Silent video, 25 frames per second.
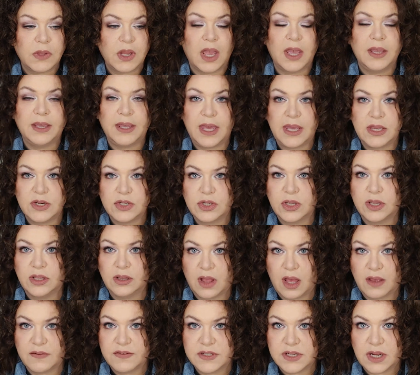occasionally
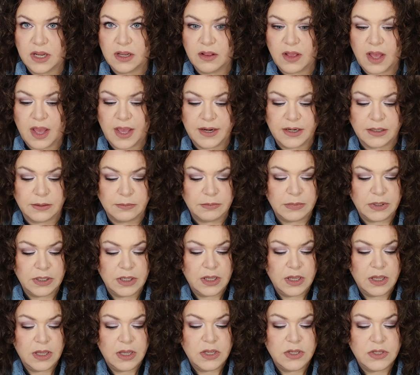lifestyle item.
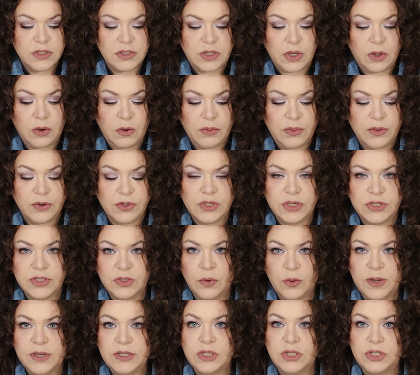So they're just
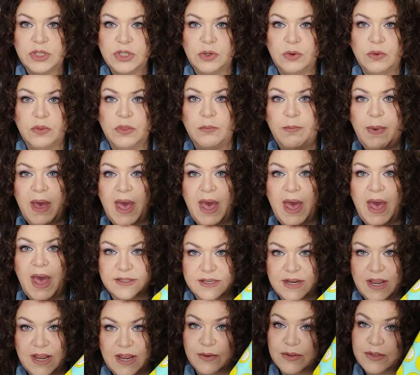going to do the
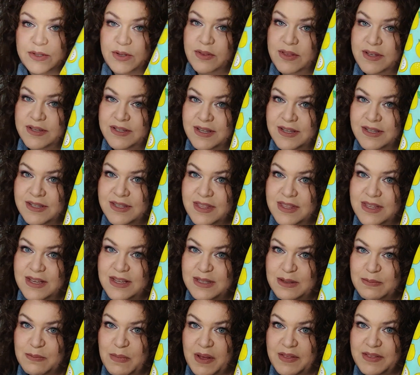bags now. So this is
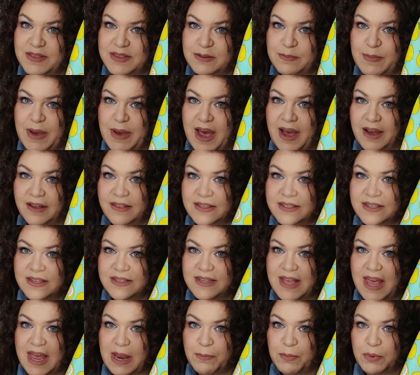this month's bag. This
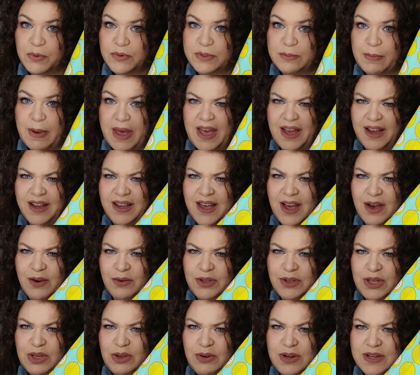is April's bag. How
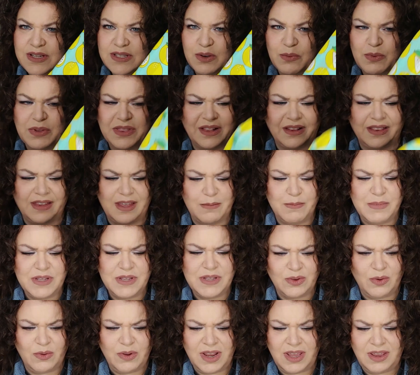cute is it with the
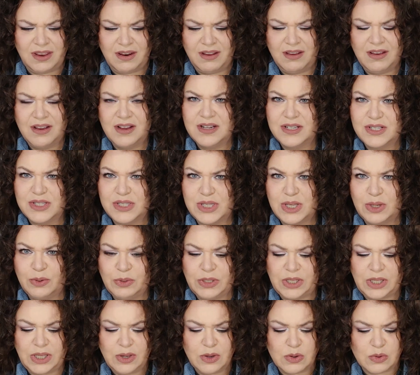lemons on it? So
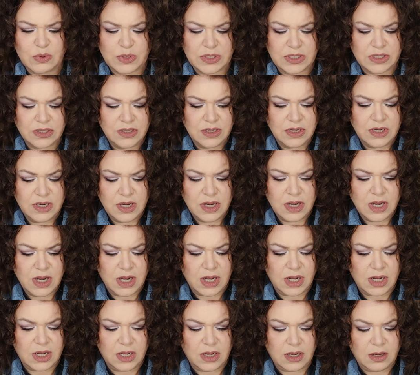cute.
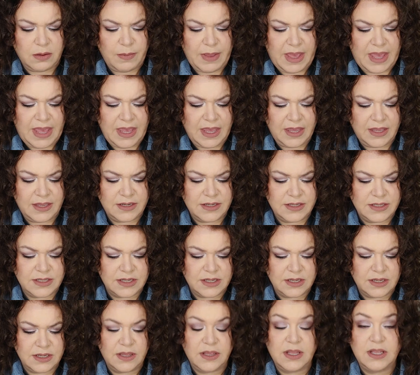Um, and
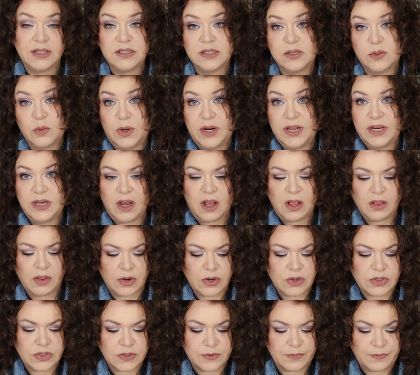it's
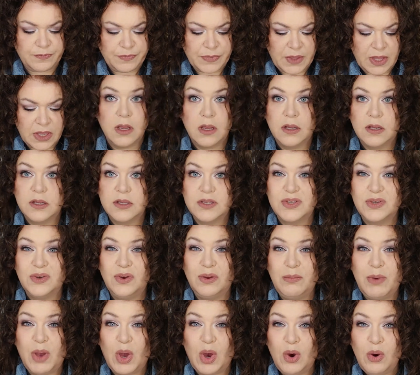$20. So
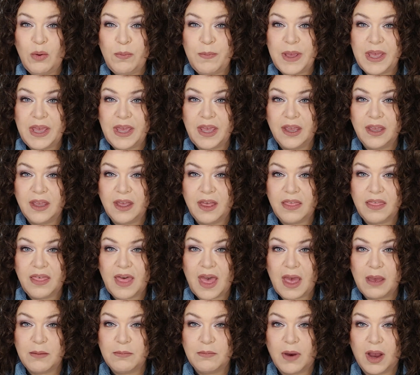I'm hoping
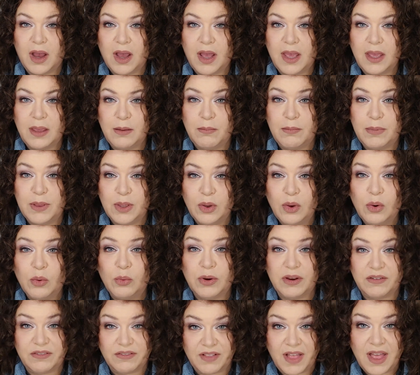that my bill
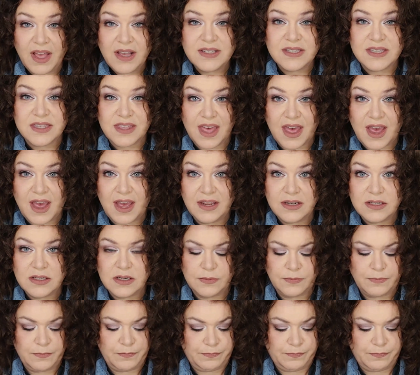reflects that.